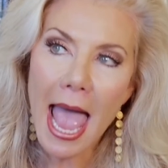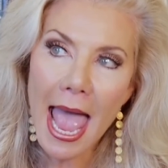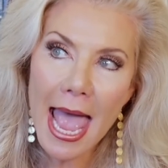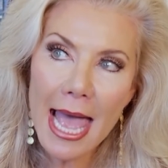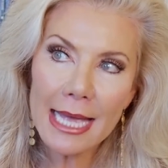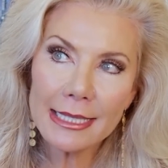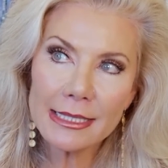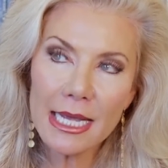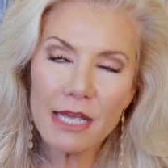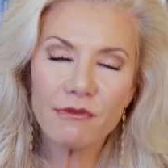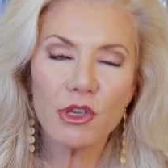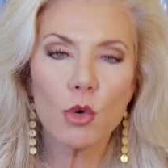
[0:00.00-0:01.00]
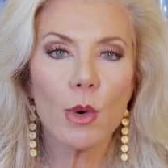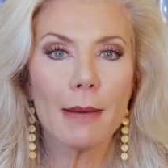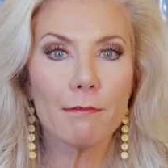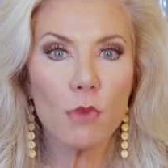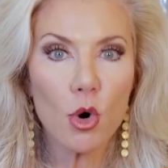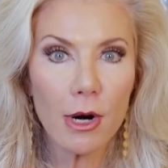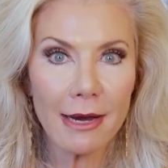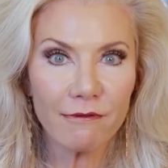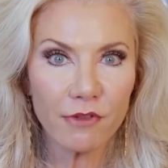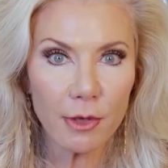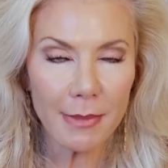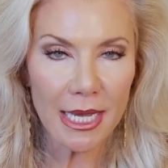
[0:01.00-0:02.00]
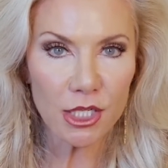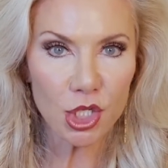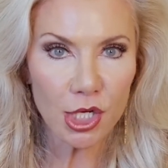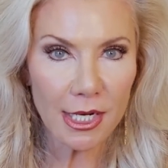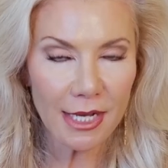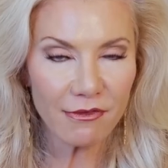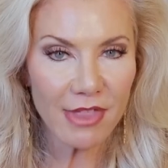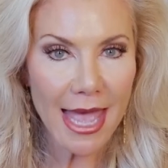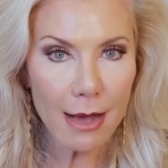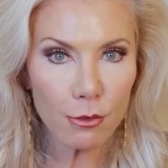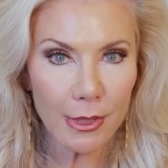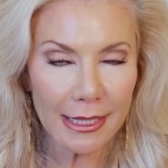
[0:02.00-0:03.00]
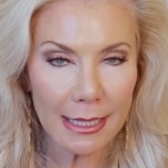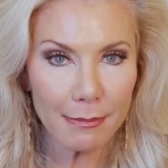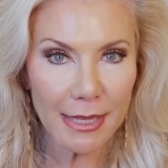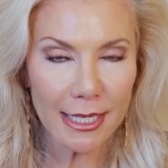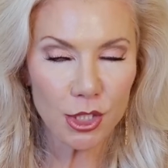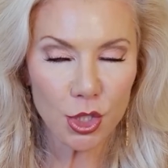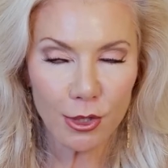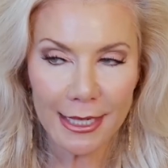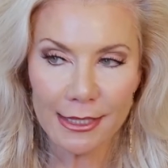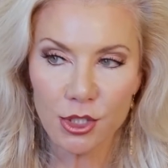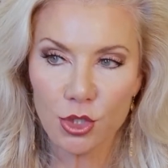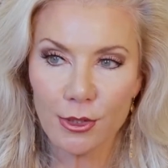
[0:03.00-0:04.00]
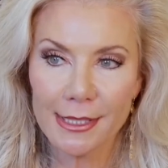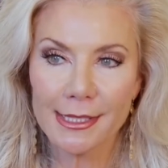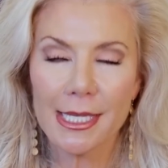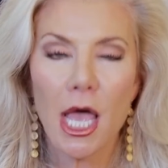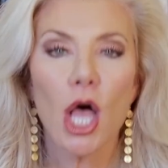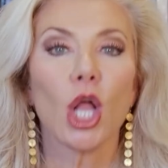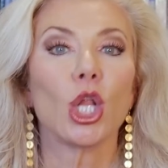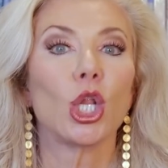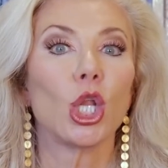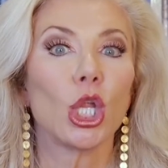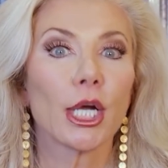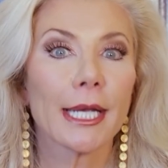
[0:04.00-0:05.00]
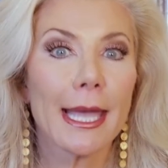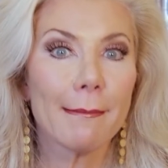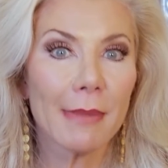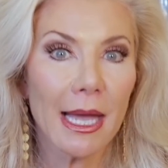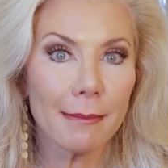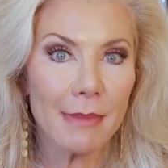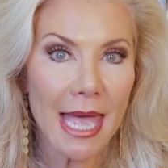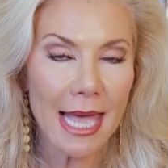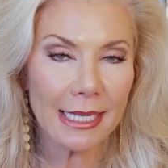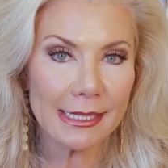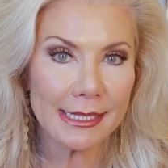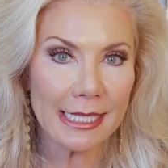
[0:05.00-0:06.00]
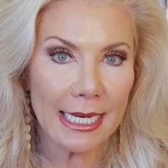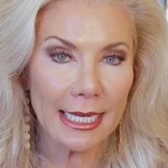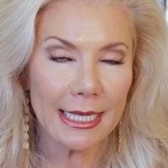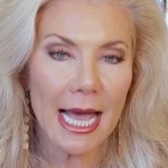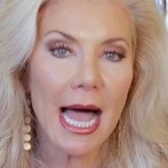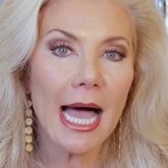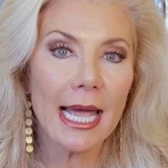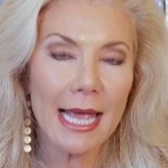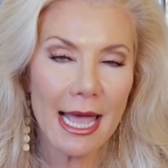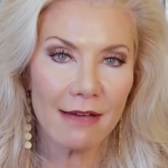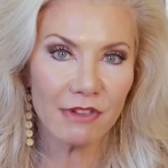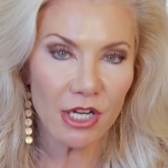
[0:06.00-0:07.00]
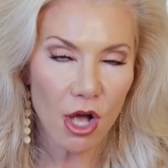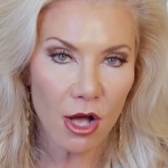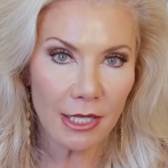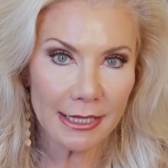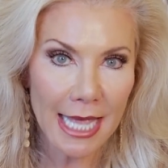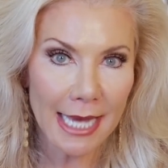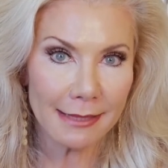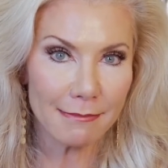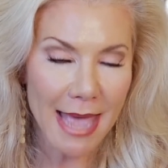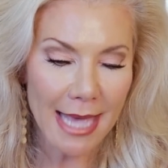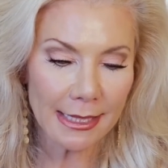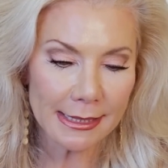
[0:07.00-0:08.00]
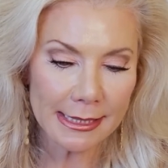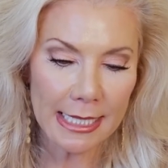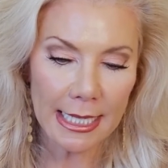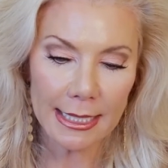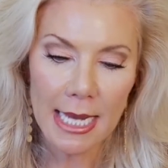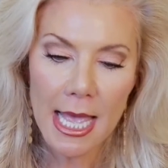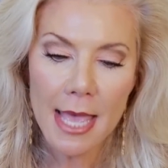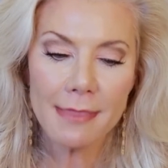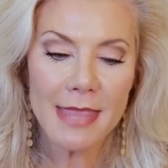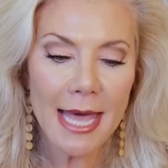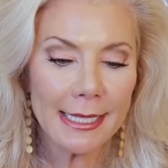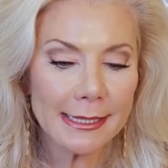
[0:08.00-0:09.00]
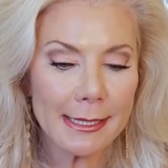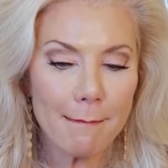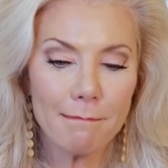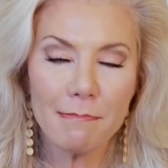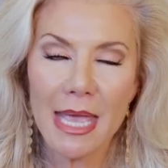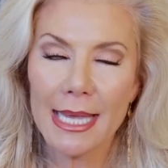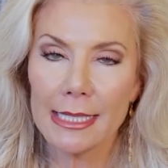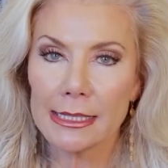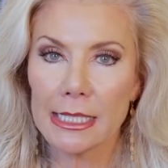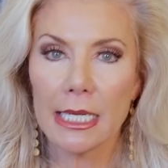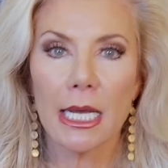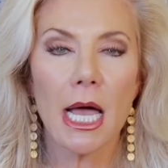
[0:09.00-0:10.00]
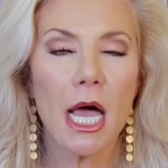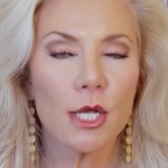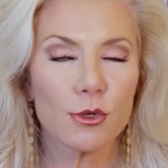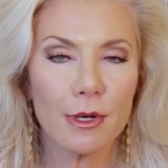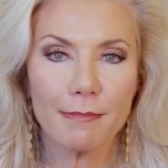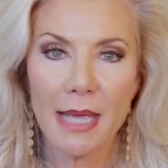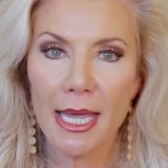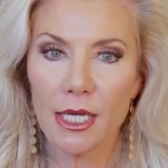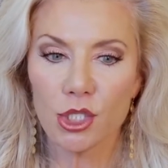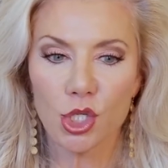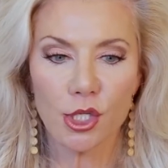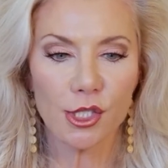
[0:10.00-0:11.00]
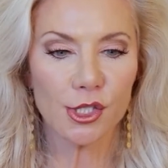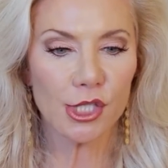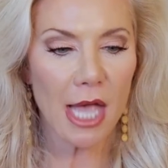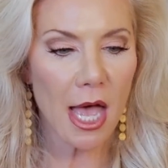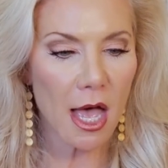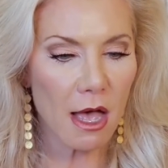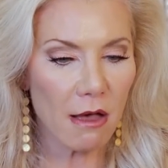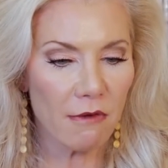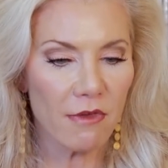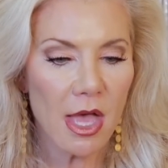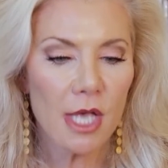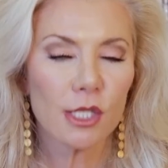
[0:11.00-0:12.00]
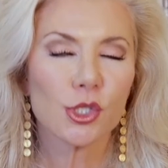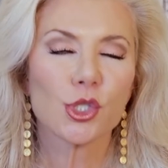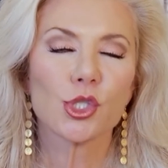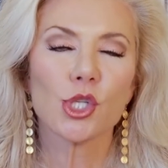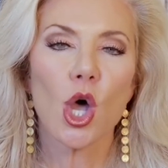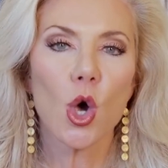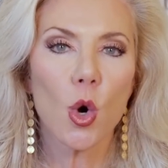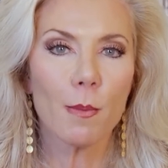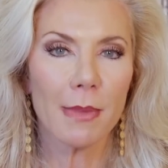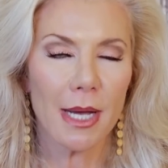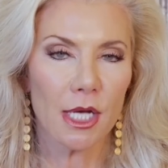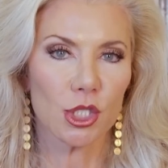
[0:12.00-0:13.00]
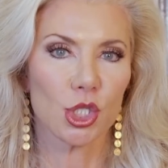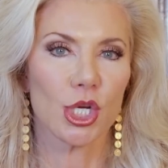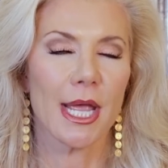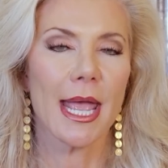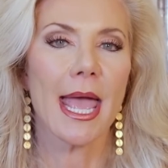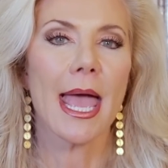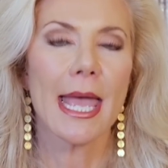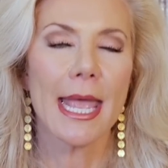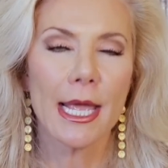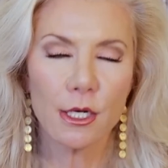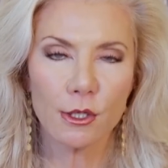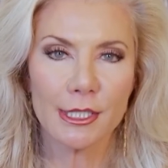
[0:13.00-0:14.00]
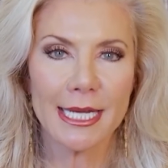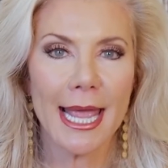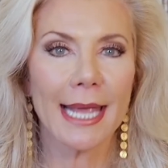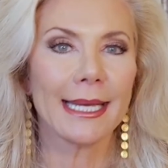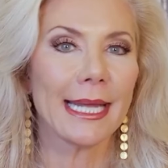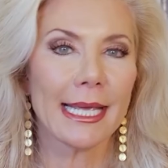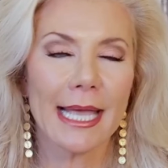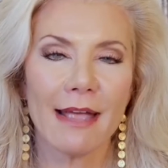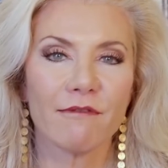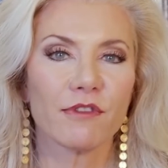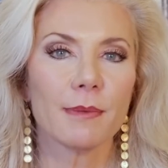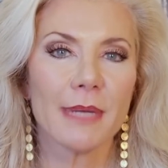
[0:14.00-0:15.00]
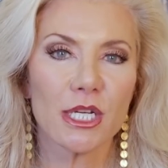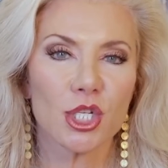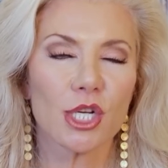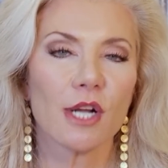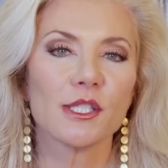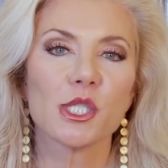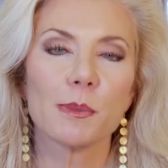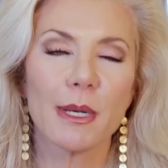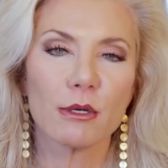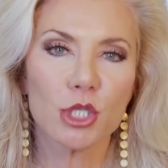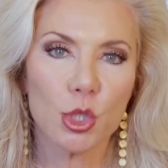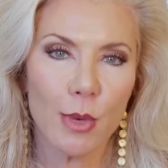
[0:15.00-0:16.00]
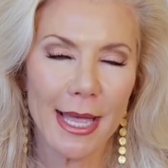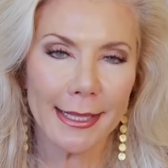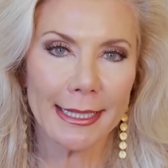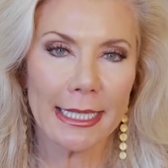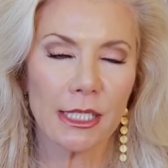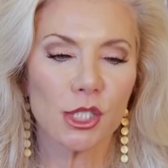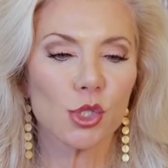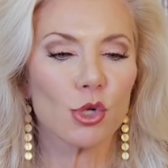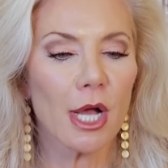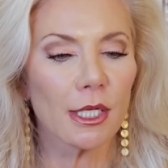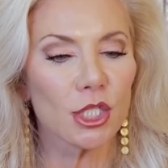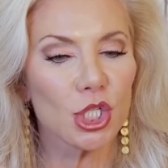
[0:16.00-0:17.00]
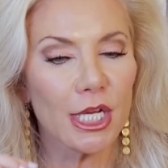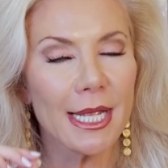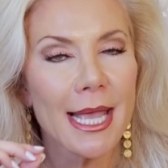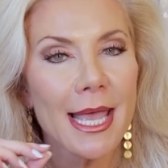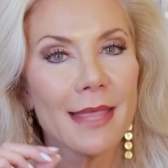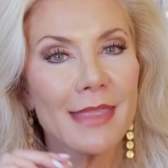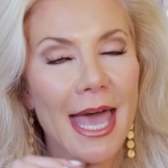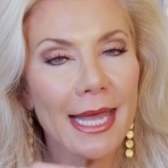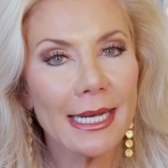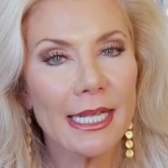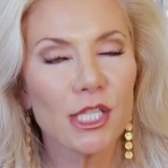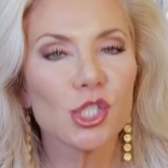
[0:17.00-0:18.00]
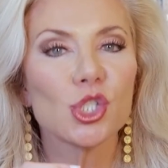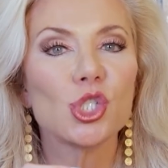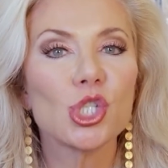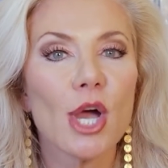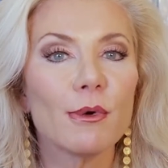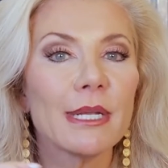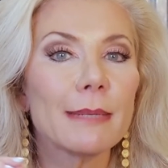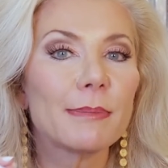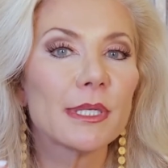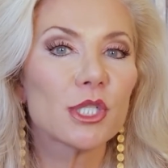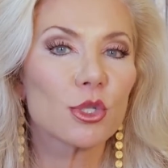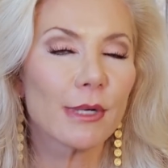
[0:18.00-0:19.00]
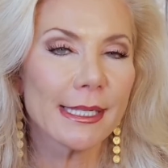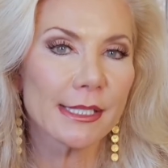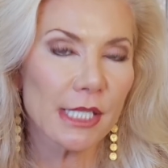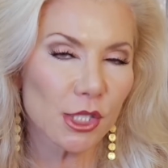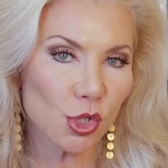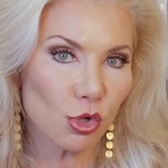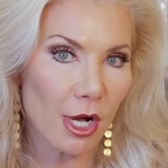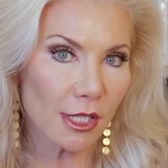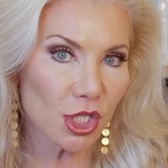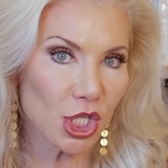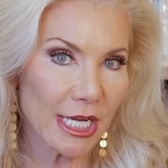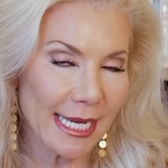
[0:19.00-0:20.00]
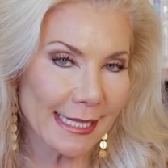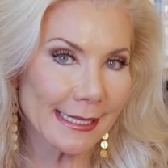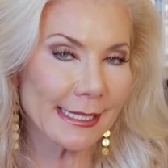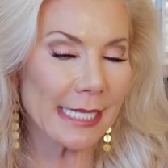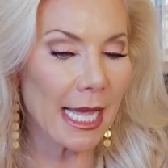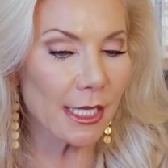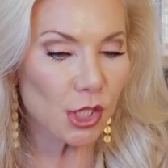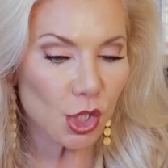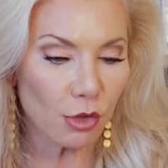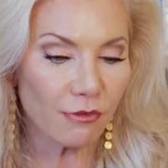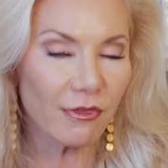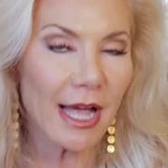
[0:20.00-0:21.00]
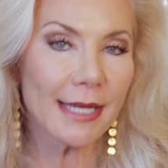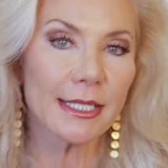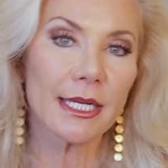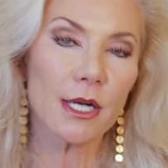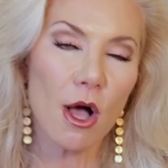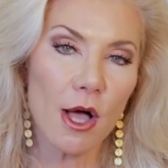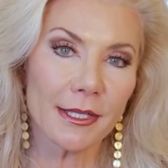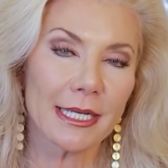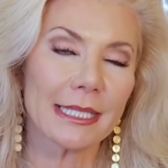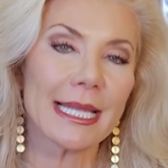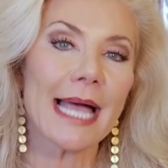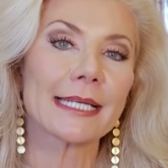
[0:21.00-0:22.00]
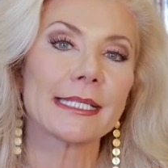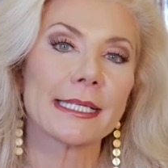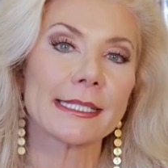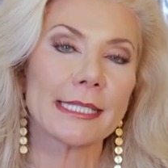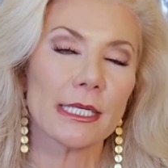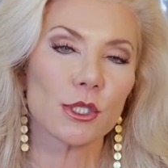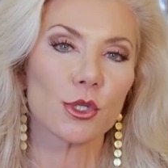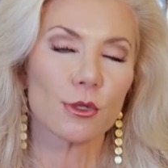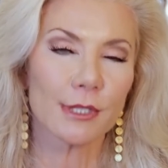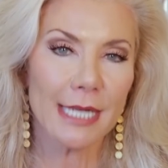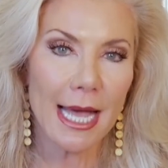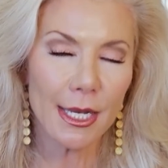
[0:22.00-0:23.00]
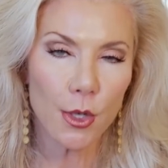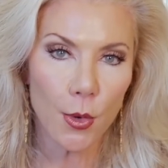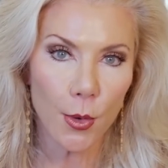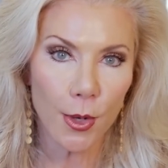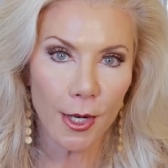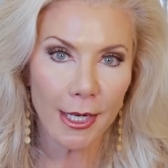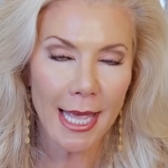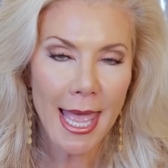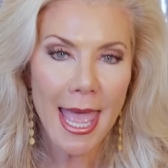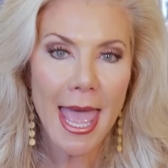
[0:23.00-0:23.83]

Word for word: And if you want more information, if that really piques your interest, look at my magazine. I have an online magazine that is amazing, 100 pages of so much entertaining information on spirituality and astrology. That is Joni Patry's Astrology Insights. You'll find it on galacticcenter.org.